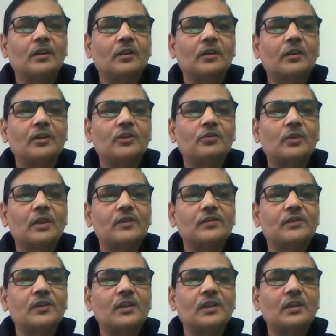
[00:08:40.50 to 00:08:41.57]
you can
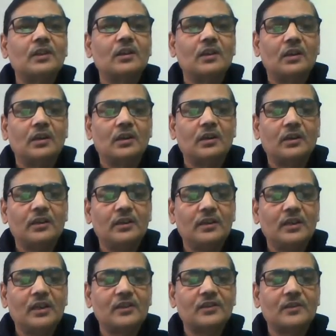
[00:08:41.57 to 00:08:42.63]
see in
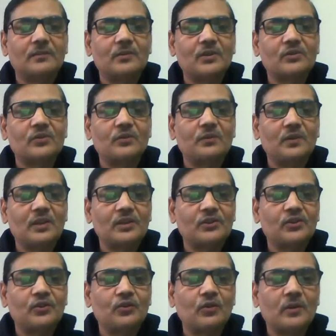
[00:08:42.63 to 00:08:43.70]
case of Drosophila
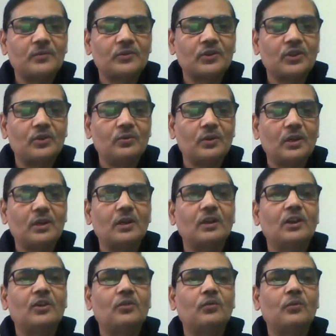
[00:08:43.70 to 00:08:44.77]
pseudoobscura,
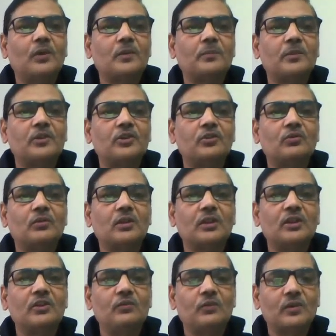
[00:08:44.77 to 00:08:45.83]
one particular
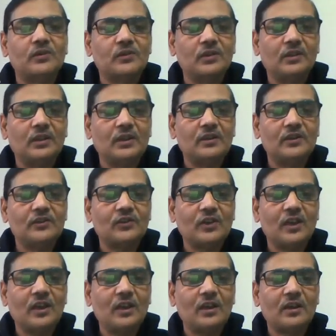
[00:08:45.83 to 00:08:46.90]
inversion, that is
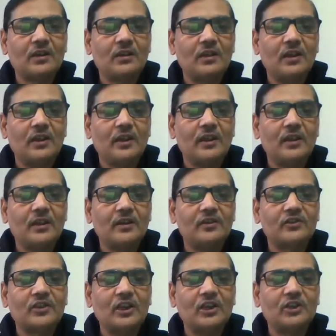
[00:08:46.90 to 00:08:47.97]
AR. AR
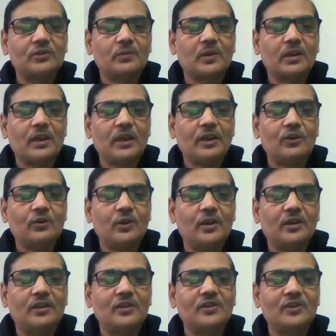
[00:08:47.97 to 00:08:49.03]
stands for arrowhead.
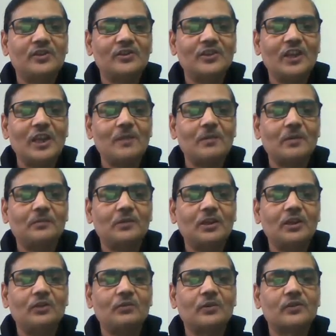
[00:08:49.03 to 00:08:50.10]
This is name of the
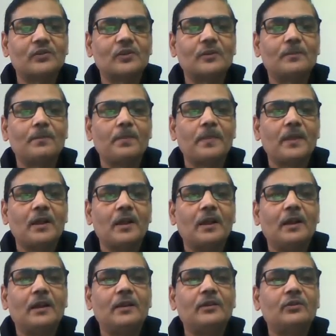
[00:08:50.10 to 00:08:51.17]
inversion.
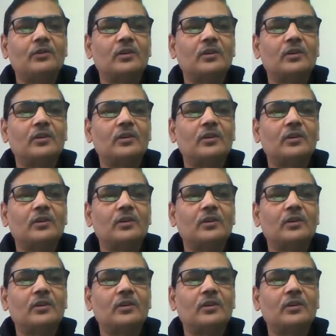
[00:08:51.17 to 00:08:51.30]
And